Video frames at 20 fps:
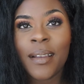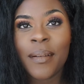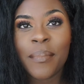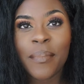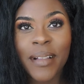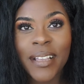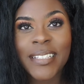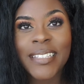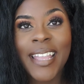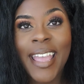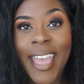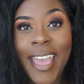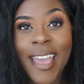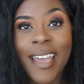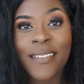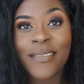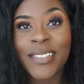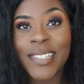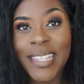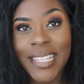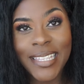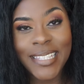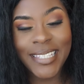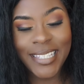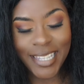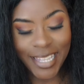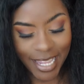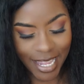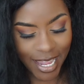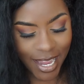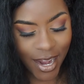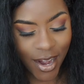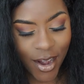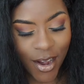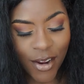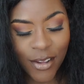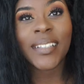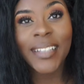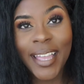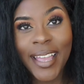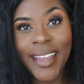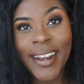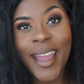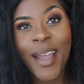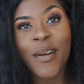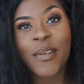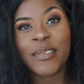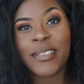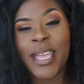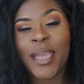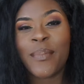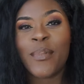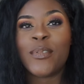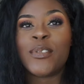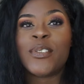must haves this year. Glad I was able